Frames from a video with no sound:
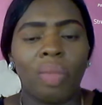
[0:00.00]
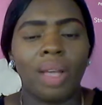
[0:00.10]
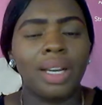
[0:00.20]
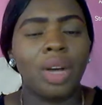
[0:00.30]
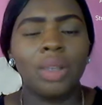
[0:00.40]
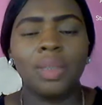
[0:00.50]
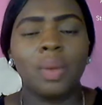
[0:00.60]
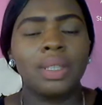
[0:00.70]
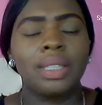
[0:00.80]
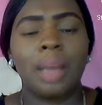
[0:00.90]
the
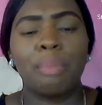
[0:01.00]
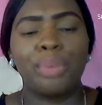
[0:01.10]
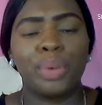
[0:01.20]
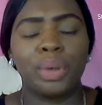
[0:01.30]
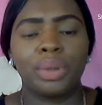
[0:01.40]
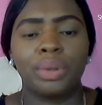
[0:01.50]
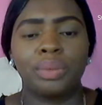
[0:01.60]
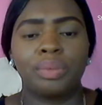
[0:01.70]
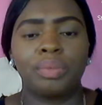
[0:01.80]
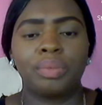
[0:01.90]
consequences are broad.
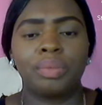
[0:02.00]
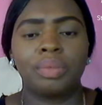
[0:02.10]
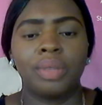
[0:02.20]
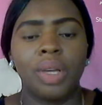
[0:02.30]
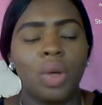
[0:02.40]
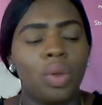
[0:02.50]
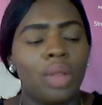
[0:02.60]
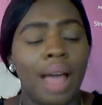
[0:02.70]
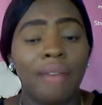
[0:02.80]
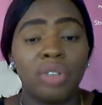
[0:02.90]

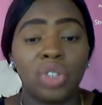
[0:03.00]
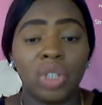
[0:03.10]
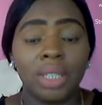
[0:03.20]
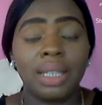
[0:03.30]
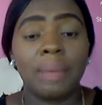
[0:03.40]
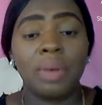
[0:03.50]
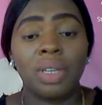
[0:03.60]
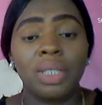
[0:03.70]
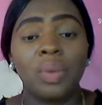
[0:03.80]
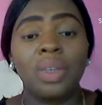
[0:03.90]
They have the short-term
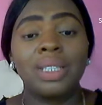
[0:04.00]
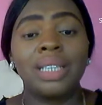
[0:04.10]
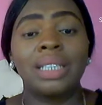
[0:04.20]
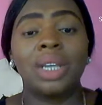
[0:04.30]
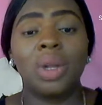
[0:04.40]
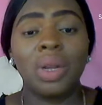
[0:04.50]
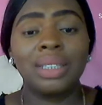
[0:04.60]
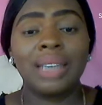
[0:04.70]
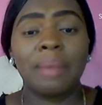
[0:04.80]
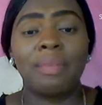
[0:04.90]
consequences and the
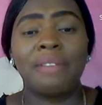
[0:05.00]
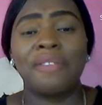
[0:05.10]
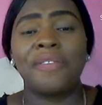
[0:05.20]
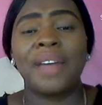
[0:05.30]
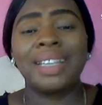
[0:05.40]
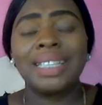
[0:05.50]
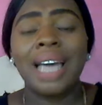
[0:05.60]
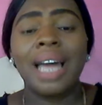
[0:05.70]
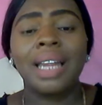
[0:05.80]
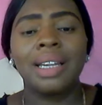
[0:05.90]
long-term and
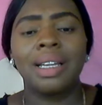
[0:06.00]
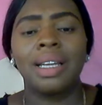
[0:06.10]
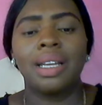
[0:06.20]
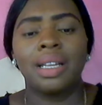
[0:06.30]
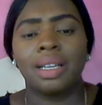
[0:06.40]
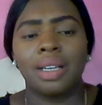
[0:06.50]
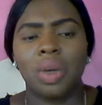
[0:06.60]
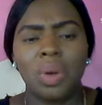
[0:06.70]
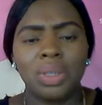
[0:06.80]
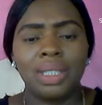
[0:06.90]
fatal
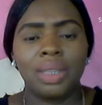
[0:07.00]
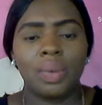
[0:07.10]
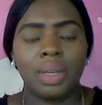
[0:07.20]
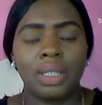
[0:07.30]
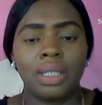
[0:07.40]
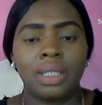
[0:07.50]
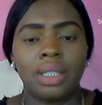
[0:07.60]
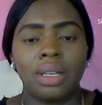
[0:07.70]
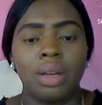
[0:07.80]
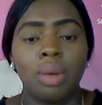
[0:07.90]
consequences.
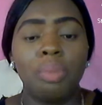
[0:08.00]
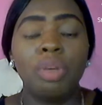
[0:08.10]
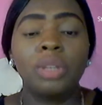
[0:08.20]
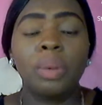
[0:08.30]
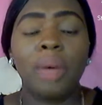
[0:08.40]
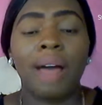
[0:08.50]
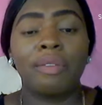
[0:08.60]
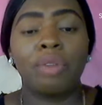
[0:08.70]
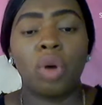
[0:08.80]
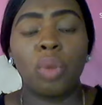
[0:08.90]
Most people
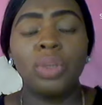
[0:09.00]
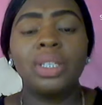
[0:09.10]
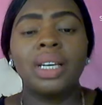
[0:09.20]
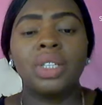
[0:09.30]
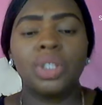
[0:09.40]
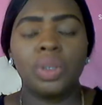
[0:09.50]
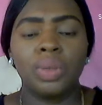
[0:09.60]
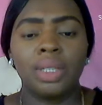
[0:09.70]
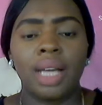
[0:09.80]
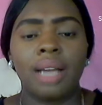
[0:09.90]
have committed
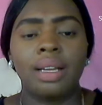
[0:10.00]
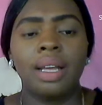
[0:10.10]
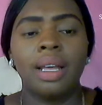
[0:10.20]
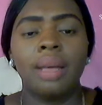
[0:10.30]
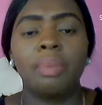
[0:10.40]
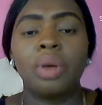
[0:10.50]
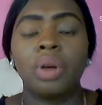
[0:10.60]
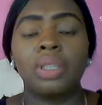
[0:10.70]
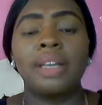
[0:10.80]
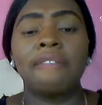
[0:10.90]
suicide
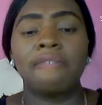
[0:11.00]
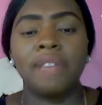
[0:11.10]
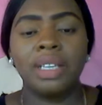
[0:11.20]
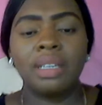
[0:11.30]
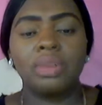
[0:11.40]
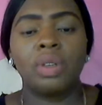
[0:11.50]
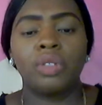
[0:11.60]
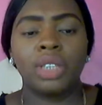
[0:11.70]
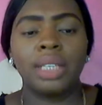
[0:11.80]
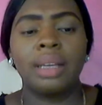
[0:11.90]
because they are victims
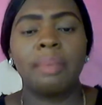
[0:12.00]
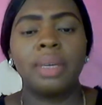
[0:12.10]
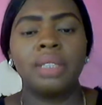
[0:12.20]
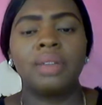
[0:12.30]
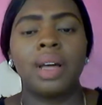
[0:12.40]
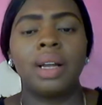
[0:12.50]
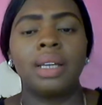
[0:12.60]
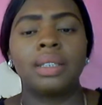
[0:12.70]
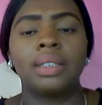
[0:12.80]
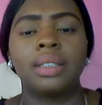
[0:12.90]
of gender-based violence.
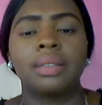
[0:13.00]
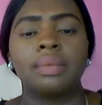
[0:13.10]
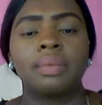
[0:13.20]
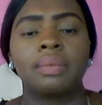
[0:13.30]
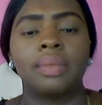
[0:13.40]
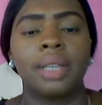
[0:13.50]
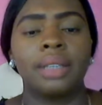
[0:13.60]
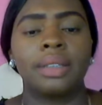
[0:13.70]
Yes,